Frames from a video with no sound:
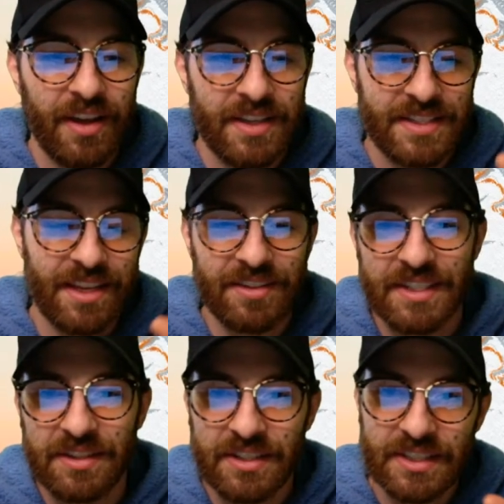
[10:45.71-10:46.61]

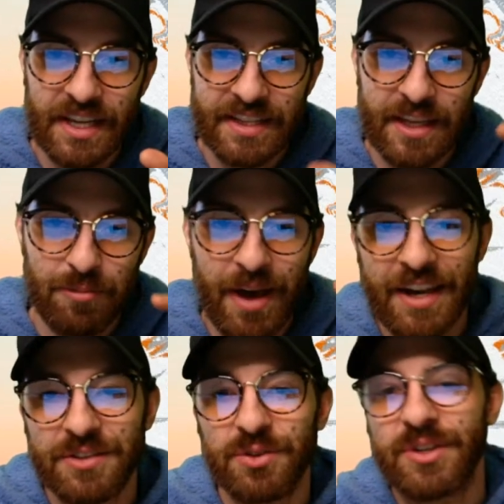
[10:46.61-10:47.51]
skeleton looked like the
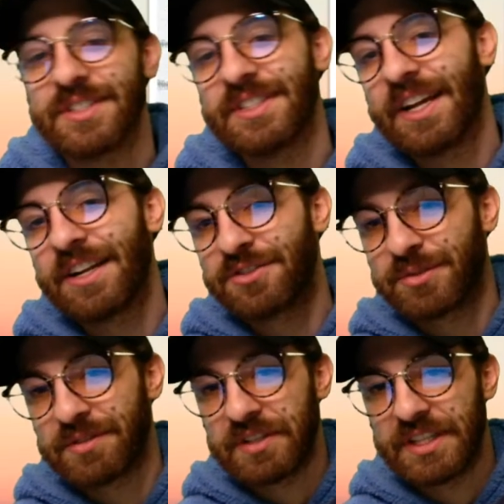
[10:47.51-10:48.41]
Apatosaurus, the dinosaur
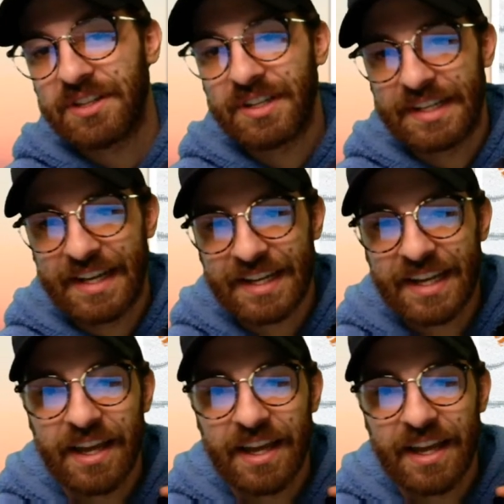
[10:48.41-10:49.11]
with the really long neck,